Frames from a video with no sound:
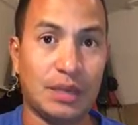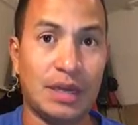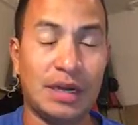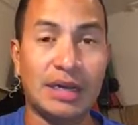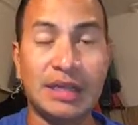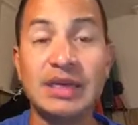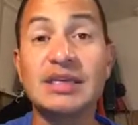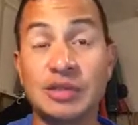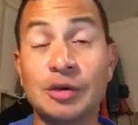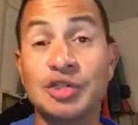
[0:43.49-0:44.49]
And I think it
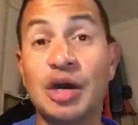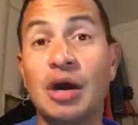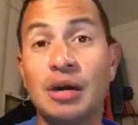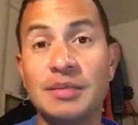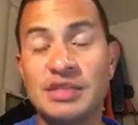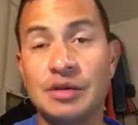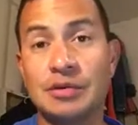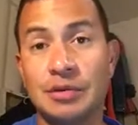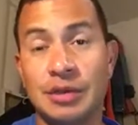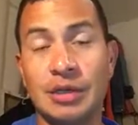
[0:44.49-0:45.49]
is our job, it's our
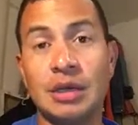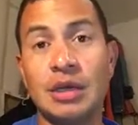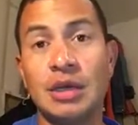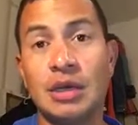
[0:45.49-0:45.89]
duty